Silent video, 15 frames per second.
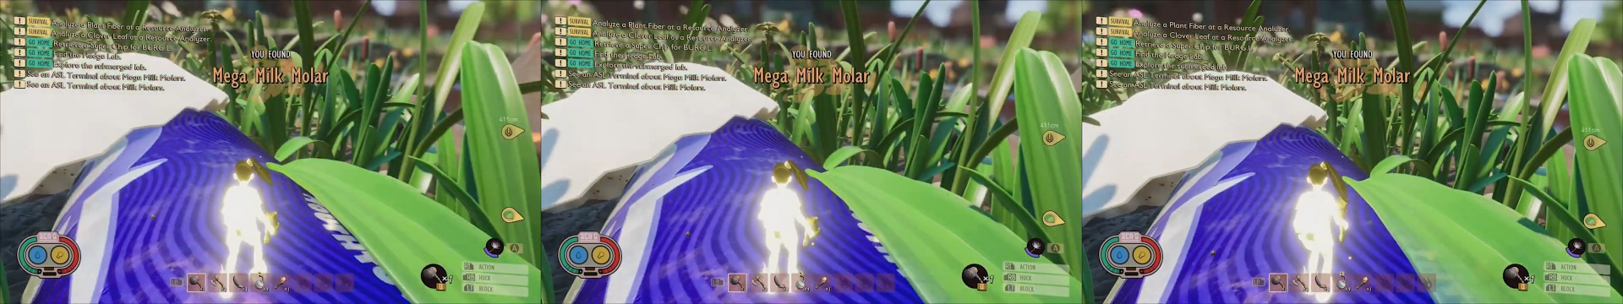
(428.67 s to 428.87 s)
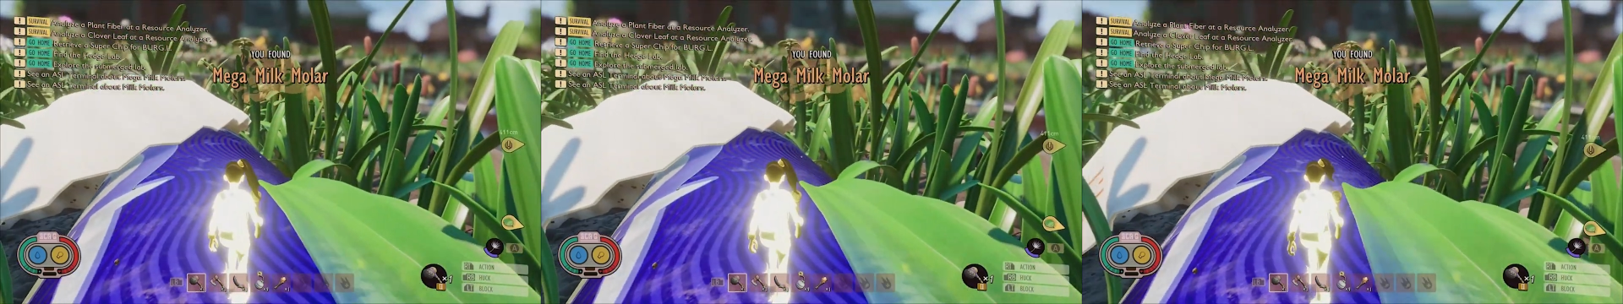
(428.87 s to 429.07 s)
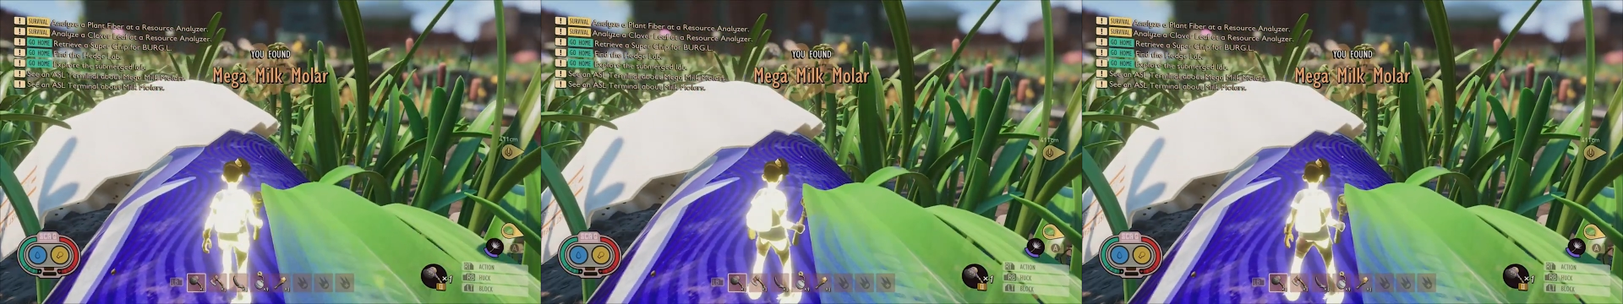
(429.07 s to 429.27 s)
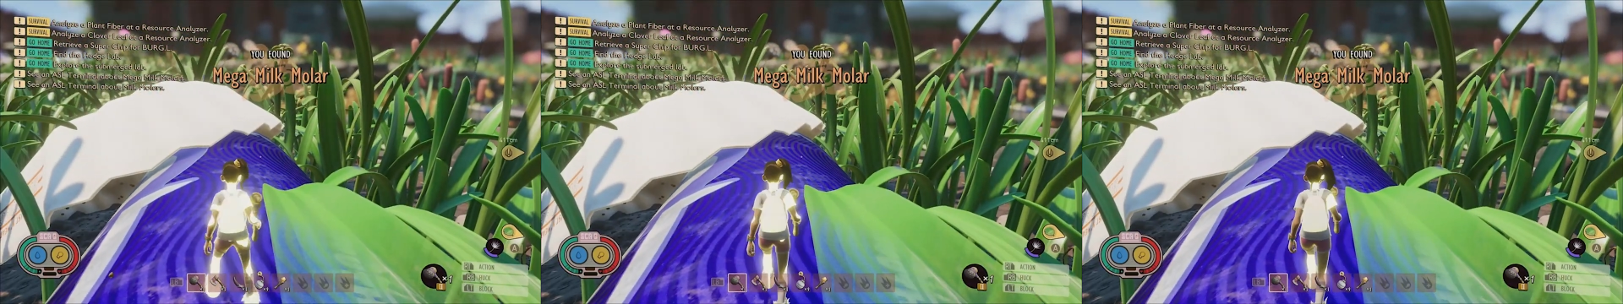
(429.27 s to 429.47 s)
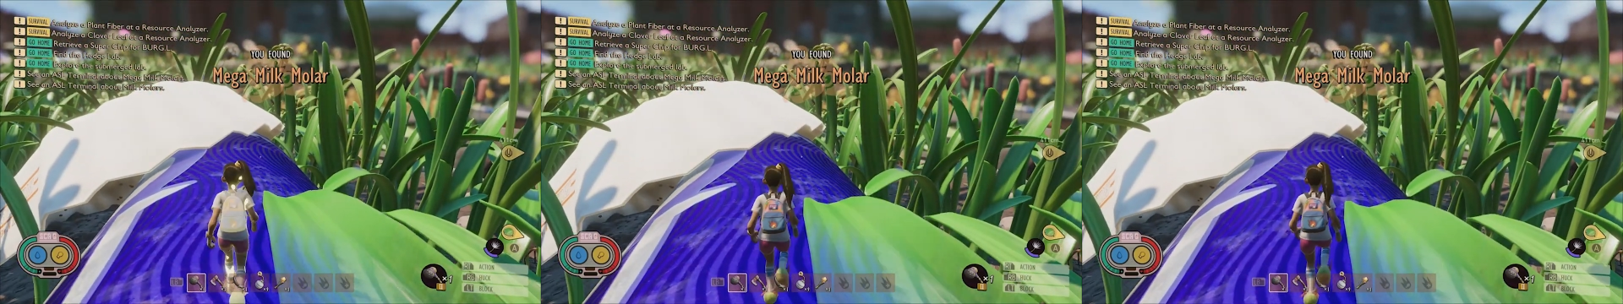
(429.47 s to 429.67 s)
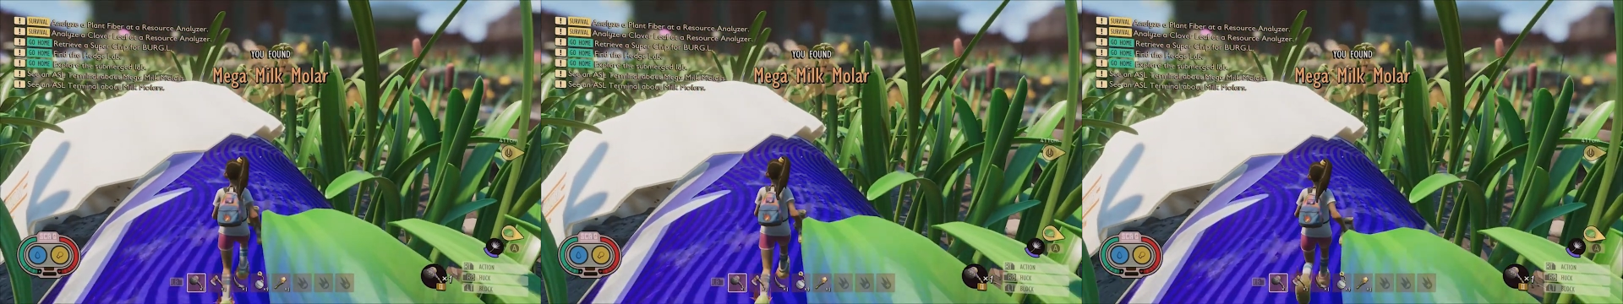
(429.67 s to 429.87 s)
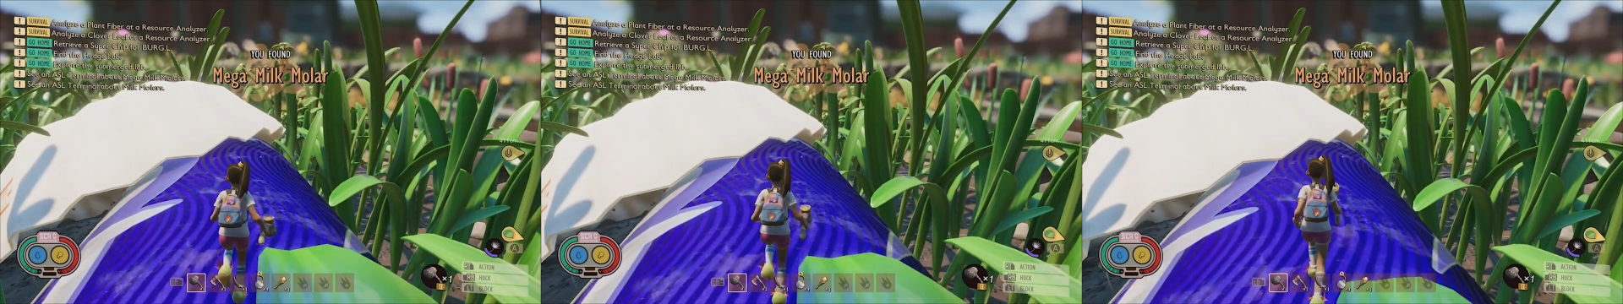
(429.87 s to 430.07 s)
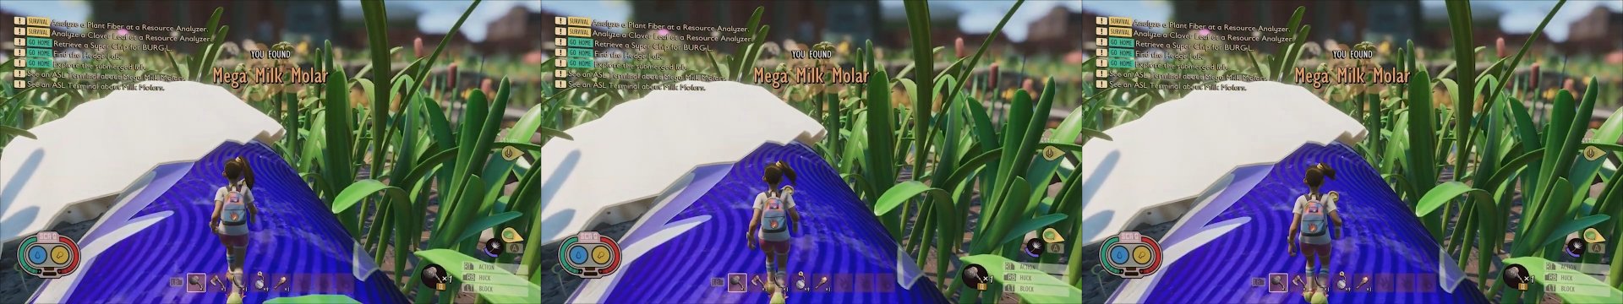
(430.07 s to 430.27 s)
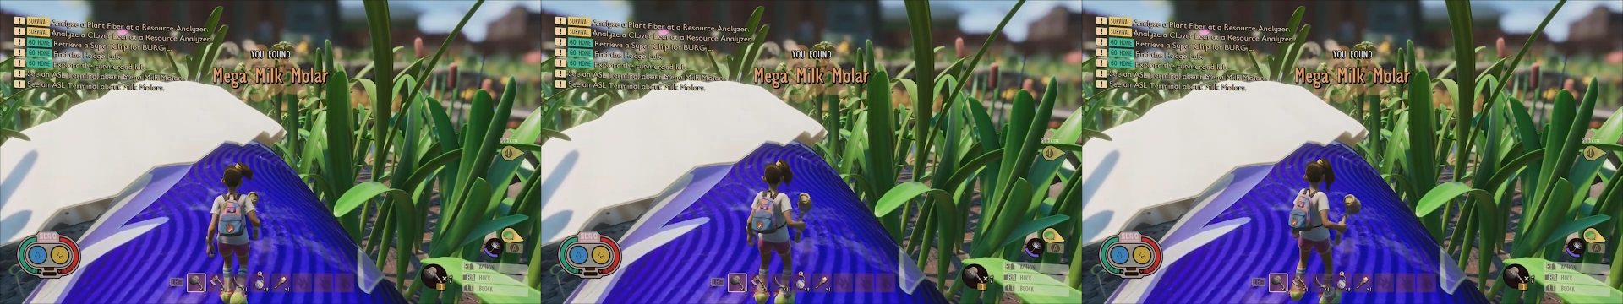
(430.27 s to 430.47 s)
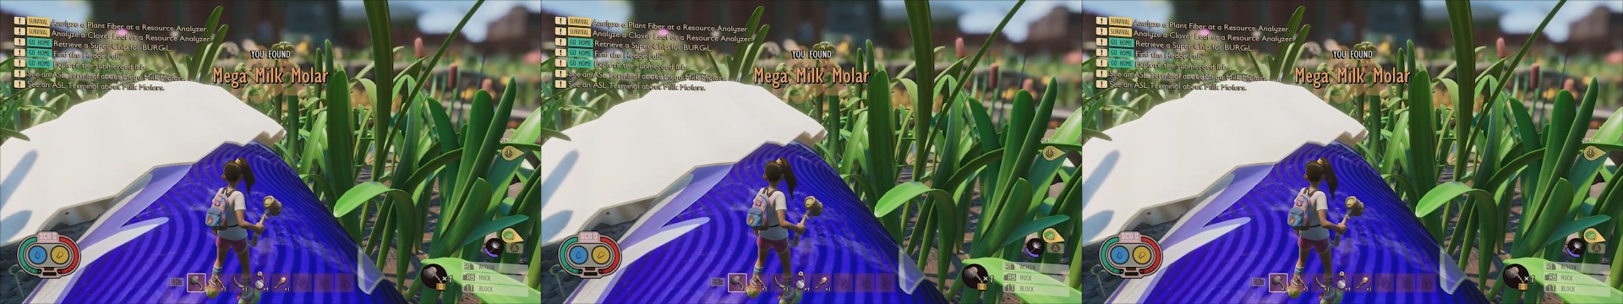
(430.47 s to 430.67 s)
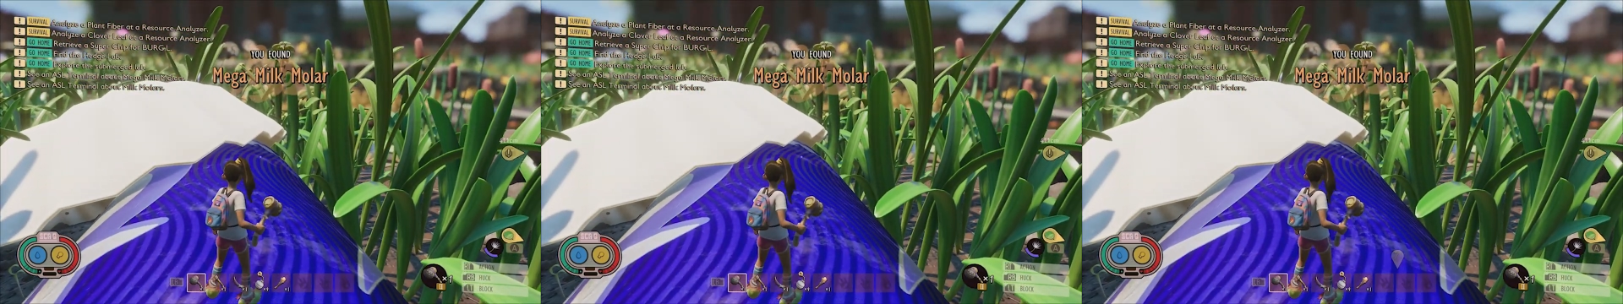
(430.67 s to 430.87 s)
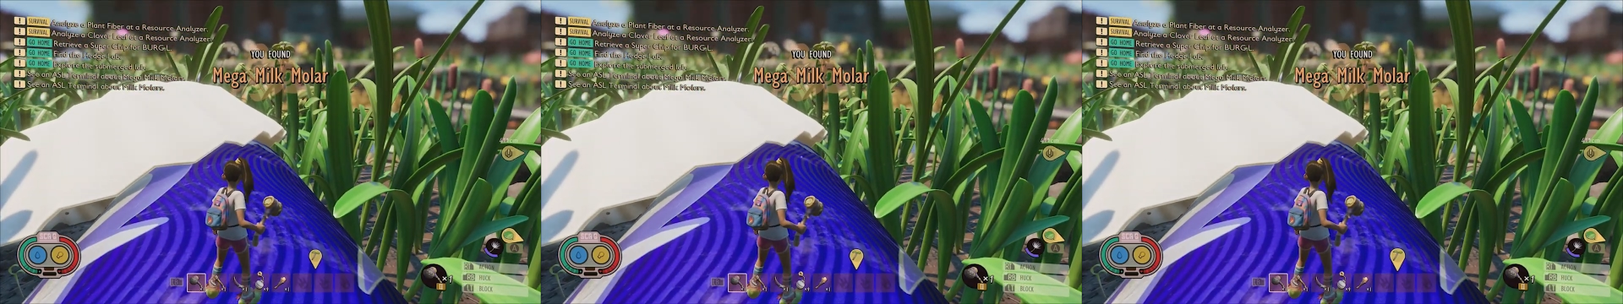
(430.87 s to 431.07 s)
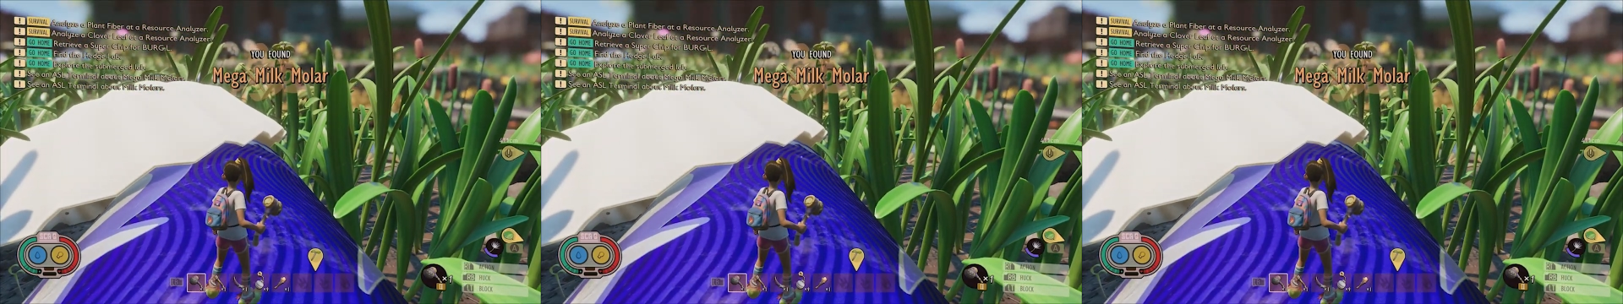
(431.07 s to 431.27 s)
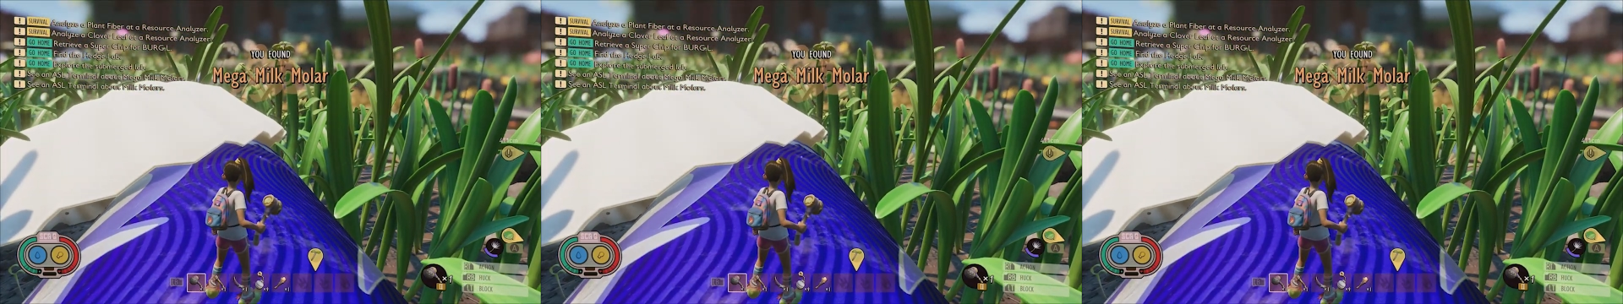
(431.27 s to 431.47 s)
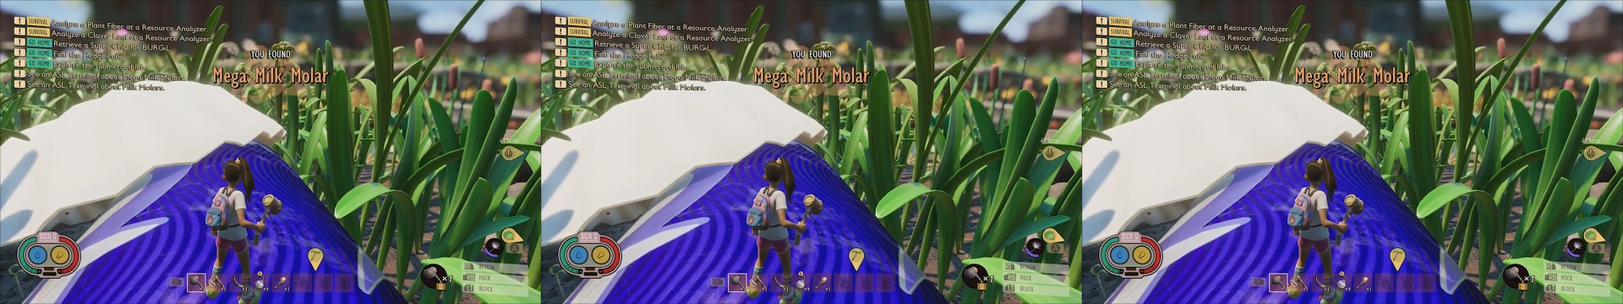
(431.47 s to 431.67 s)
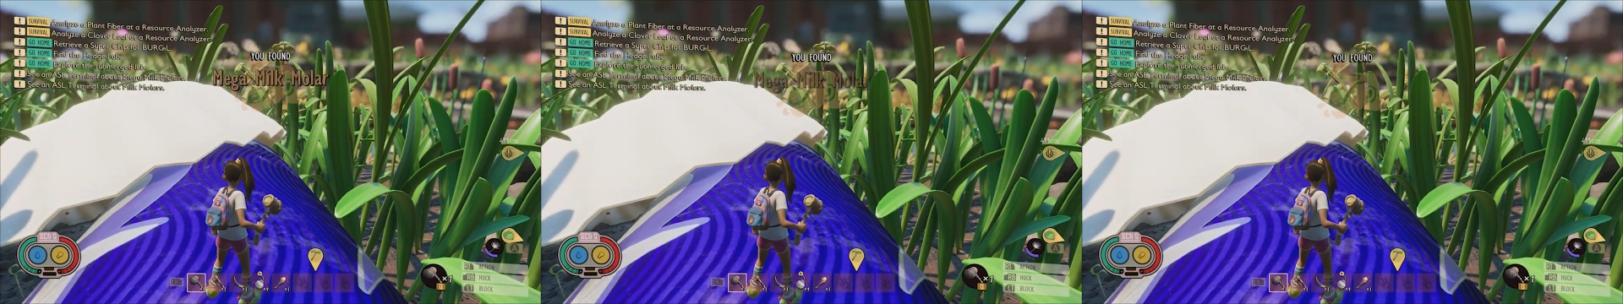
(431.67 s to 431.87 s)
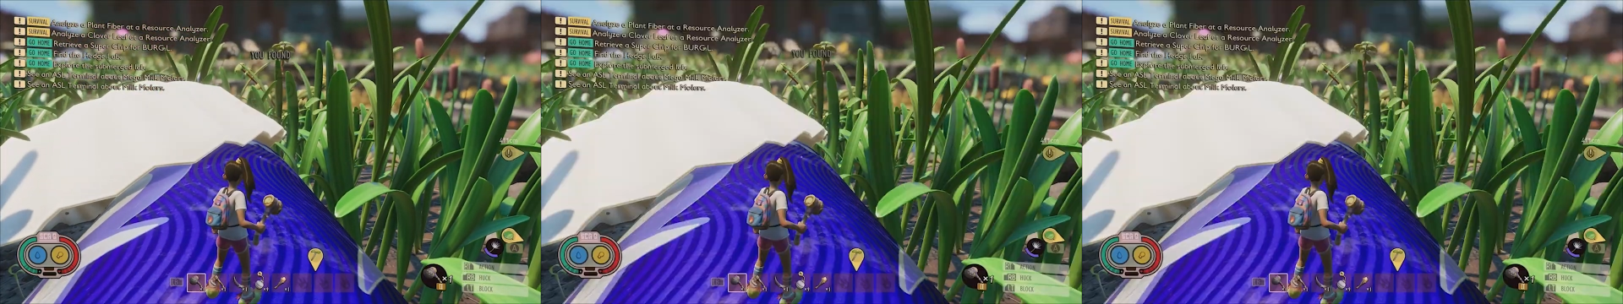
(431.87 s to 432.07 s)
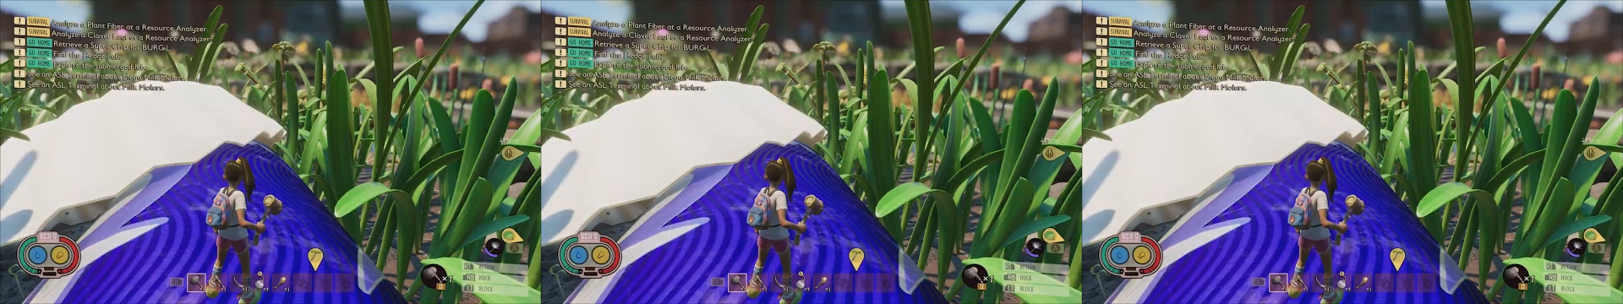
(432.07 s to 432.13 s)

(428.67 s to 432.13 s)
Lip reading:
Nobody's mouth can be seen.